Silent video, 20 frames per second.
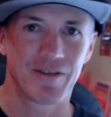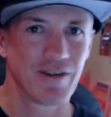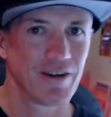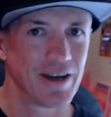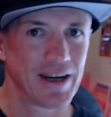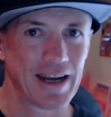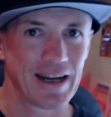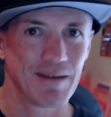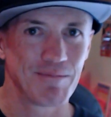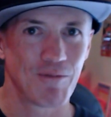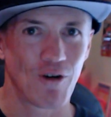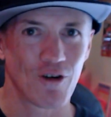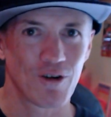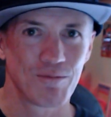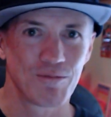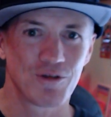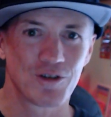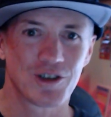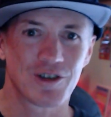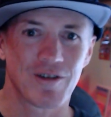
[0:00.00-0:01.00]
You get modern
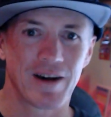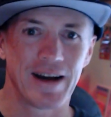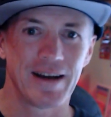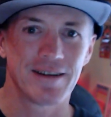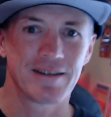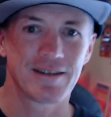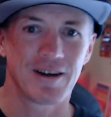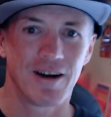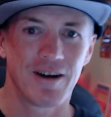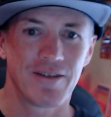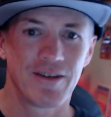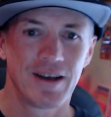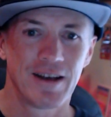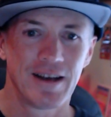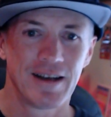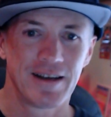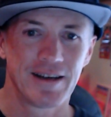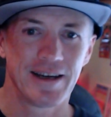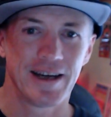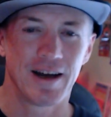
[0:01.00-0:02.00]
books graded, so
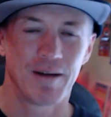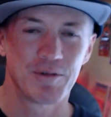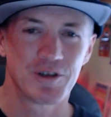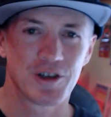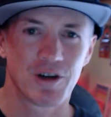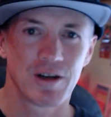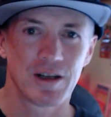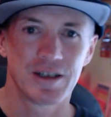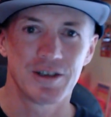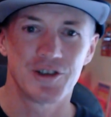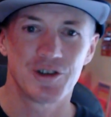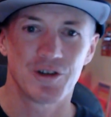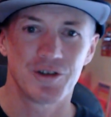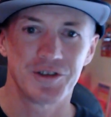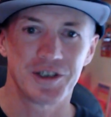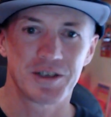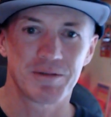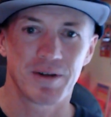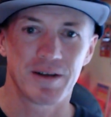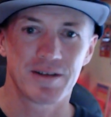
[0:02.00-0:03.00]
yeah, I'm sure he'll enjoy this one.